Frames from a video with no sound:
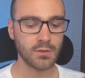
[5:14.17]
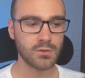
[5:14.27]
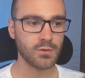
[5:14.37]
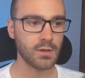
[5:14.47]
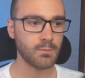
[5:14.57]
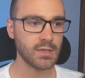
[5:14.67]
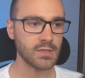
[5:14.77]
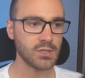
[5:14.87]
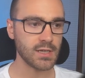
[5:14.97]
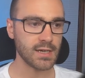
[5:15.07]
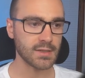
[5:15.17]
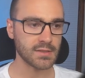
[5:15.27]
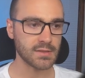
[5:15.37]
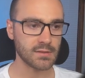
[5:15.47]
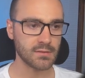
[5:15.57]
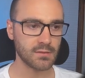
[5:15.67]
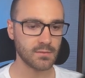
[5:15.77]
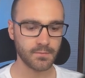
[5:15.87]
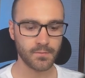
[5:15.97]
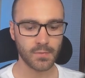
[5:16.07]
to a PGX
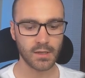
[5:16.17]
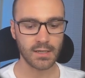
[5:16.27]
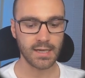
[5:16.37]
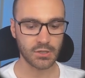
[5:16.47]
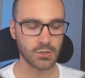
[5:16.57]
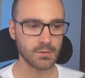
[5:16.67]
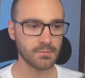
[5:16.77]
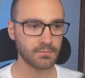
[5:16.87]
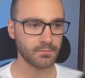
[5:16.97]
connection.